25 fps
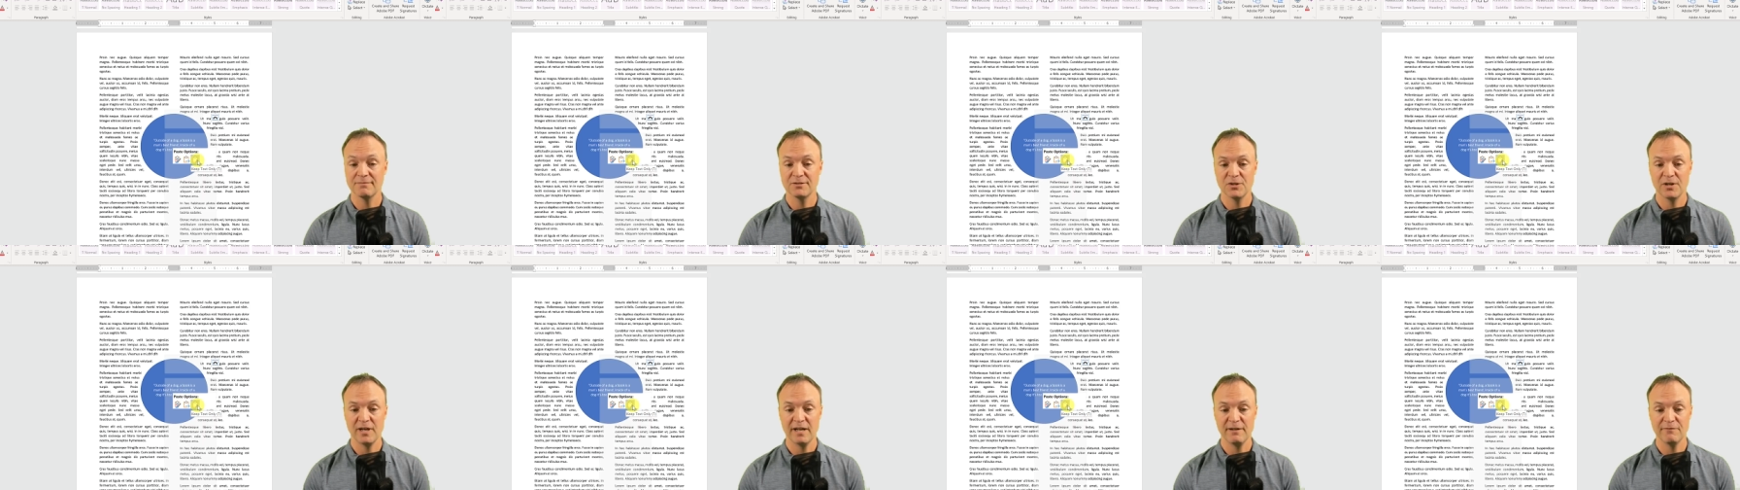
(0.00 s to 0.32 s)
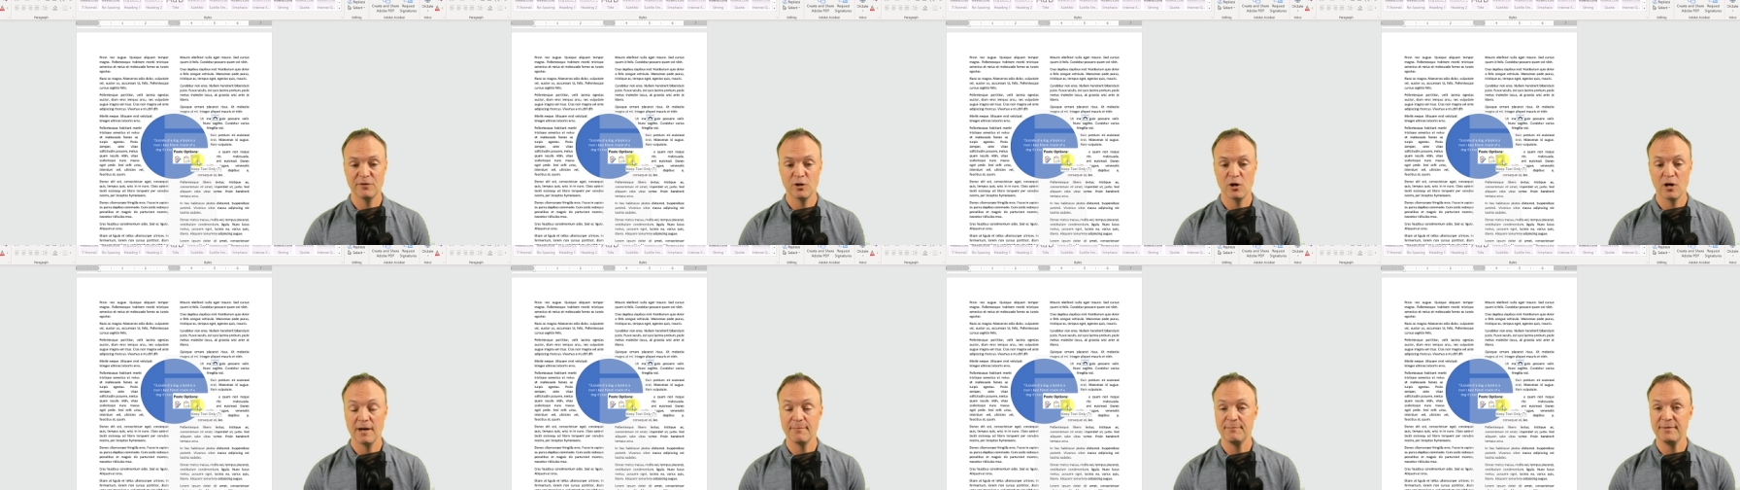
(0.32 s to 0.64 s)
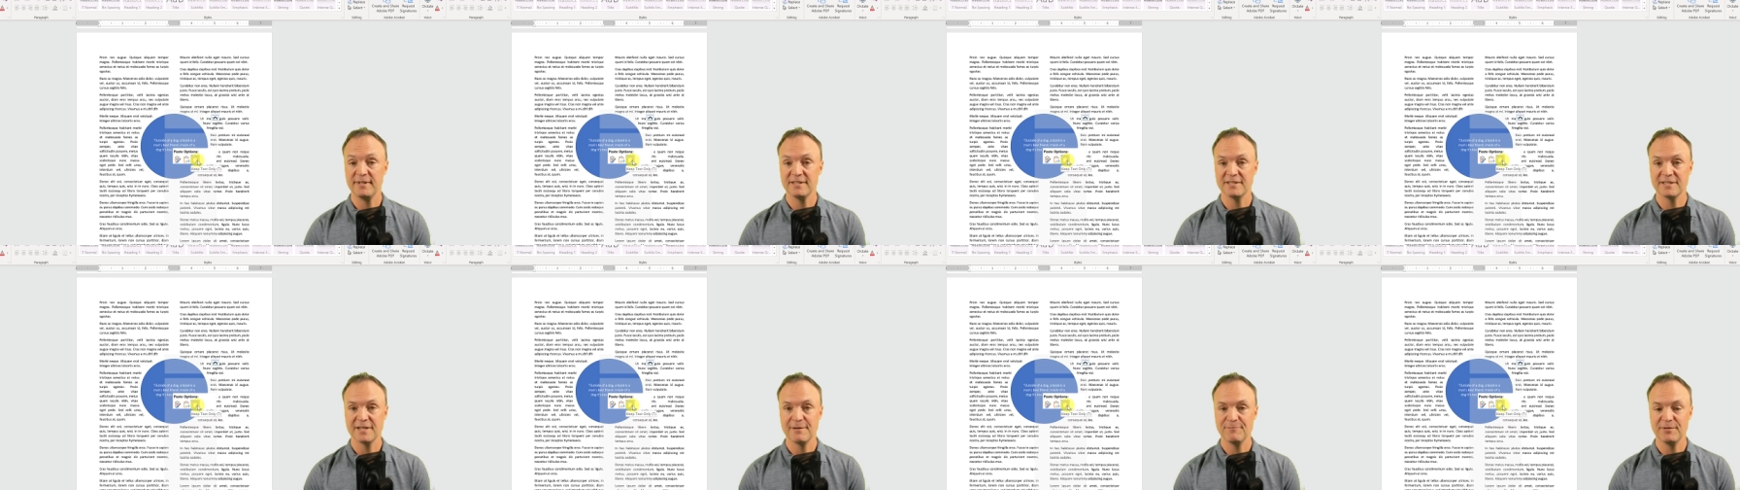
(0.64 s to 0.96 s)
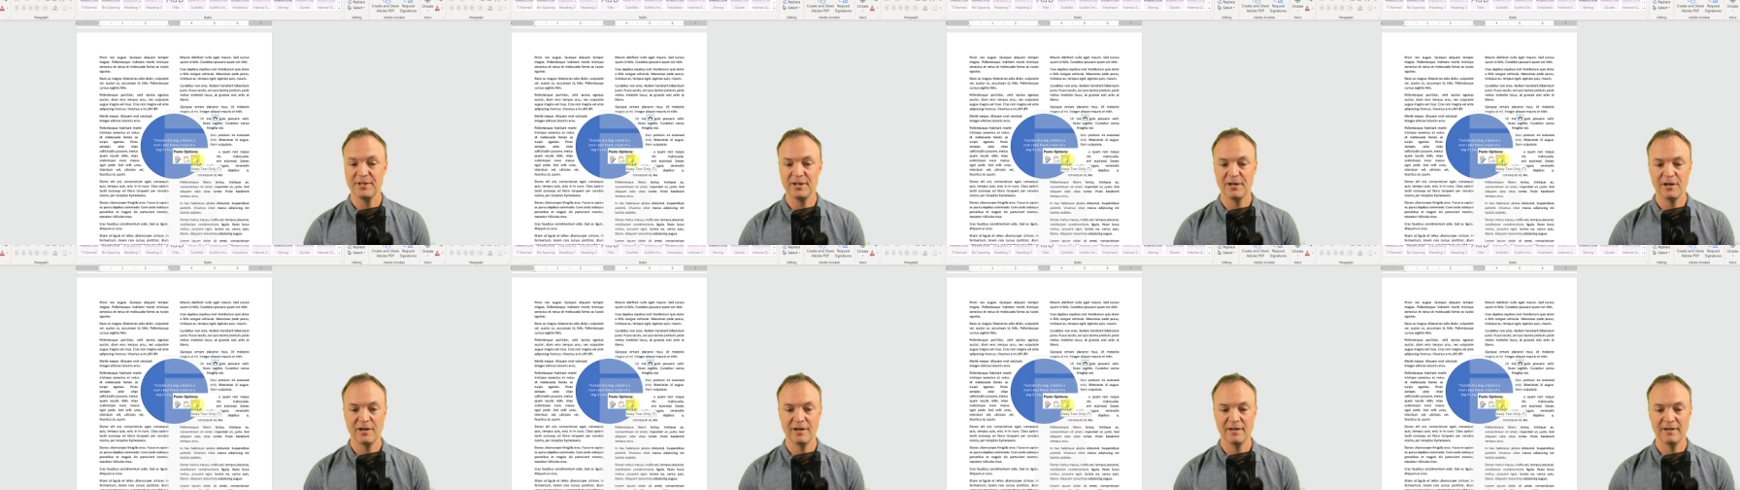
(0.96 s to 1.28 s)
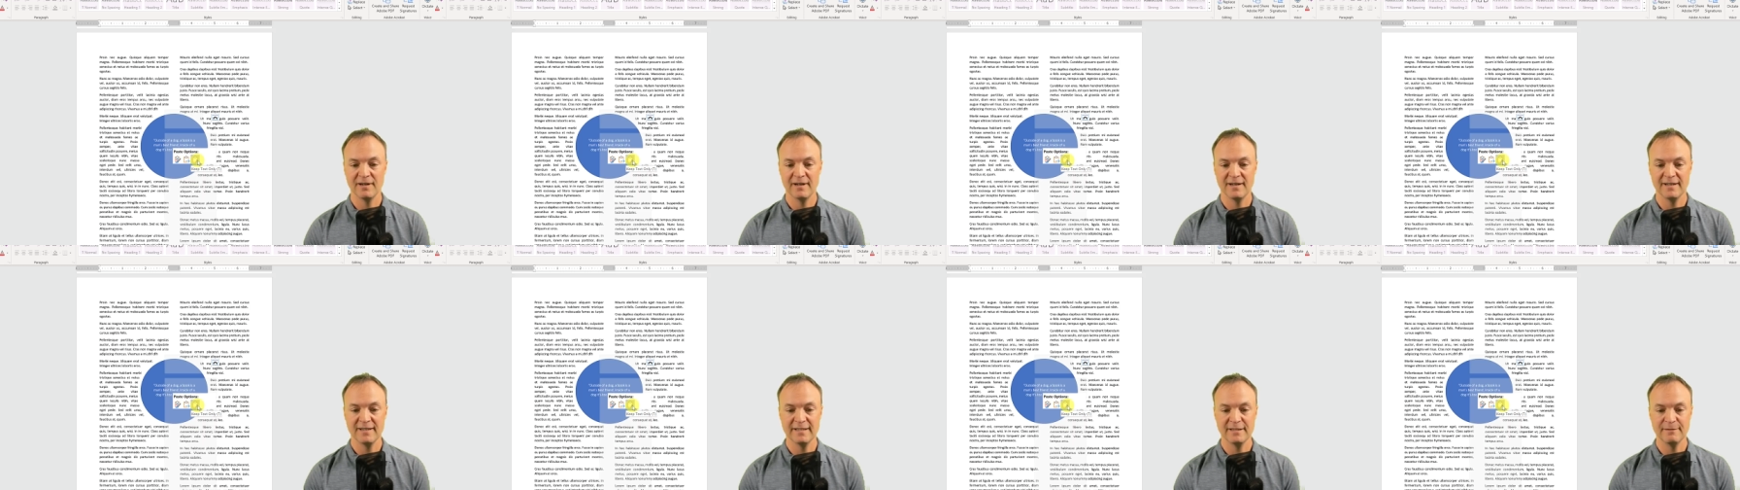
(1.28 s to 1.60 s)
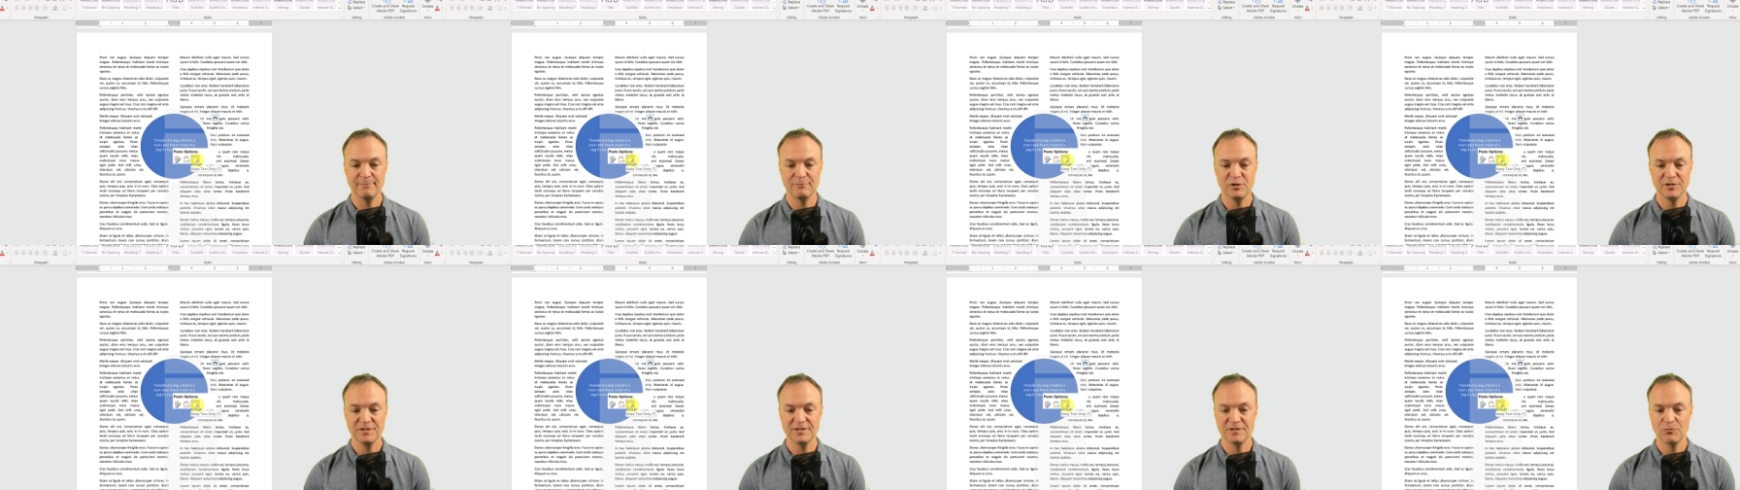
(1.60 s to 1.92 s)
So I've copied something,
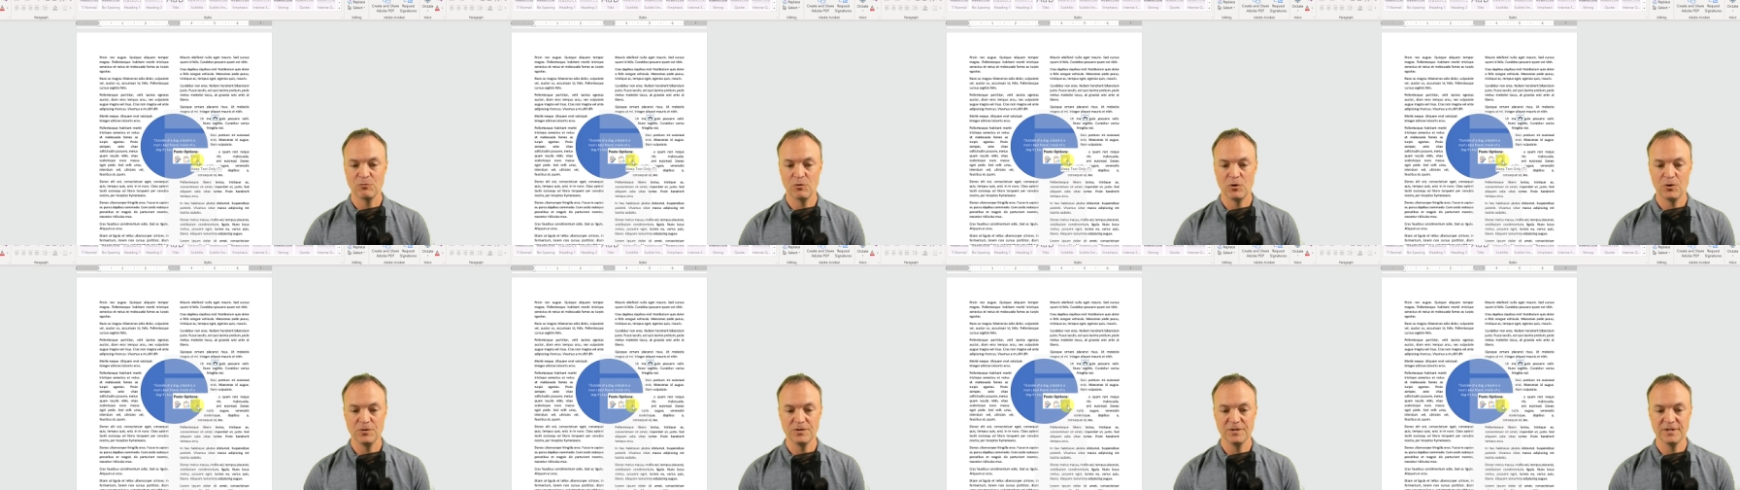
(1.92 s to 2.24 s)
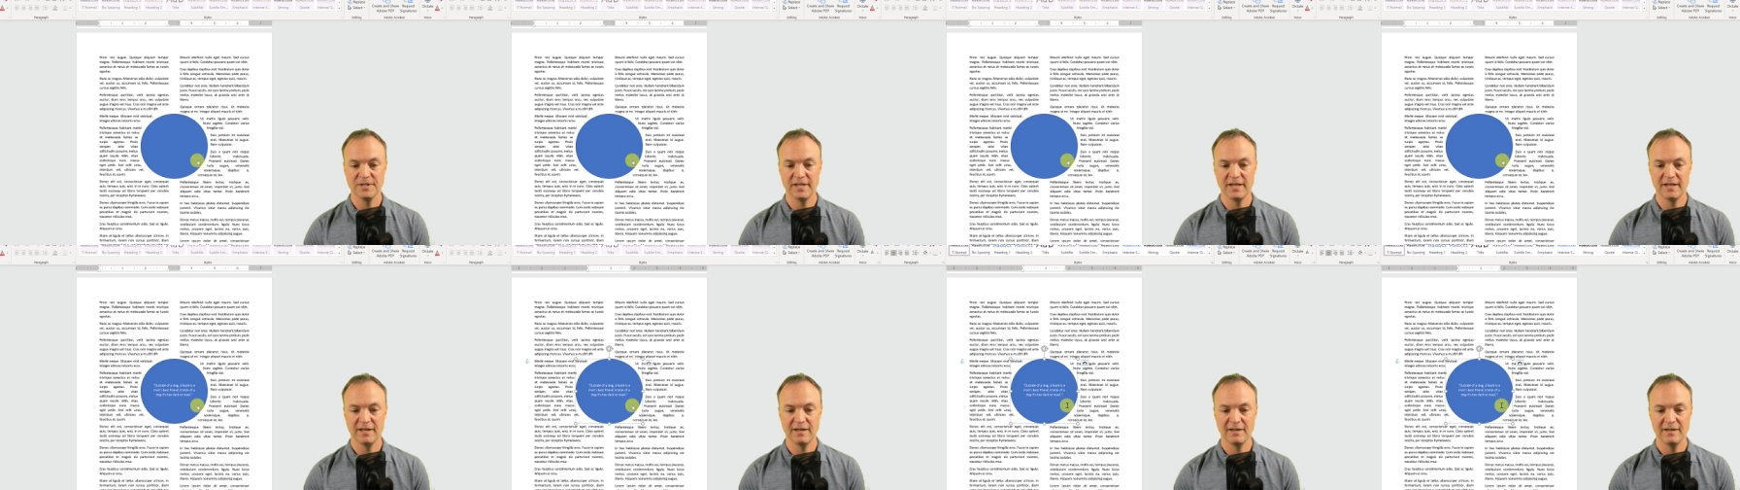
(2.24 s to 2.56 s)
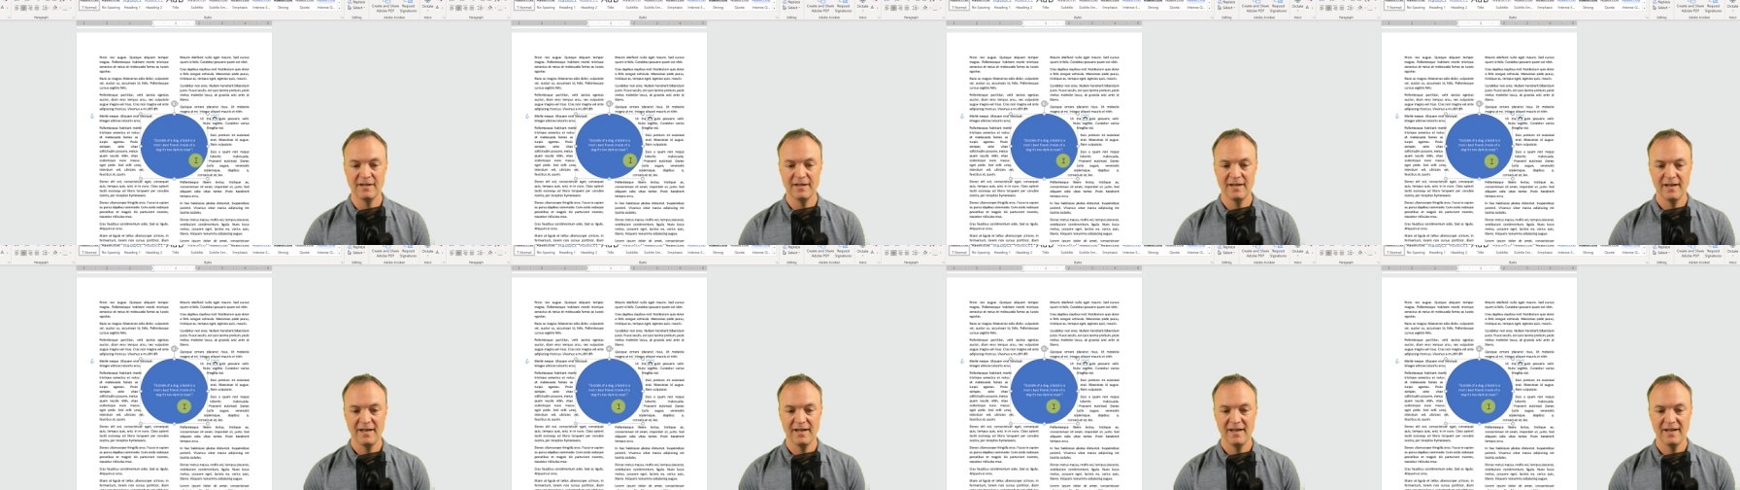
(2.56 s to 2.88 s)
just quotes here,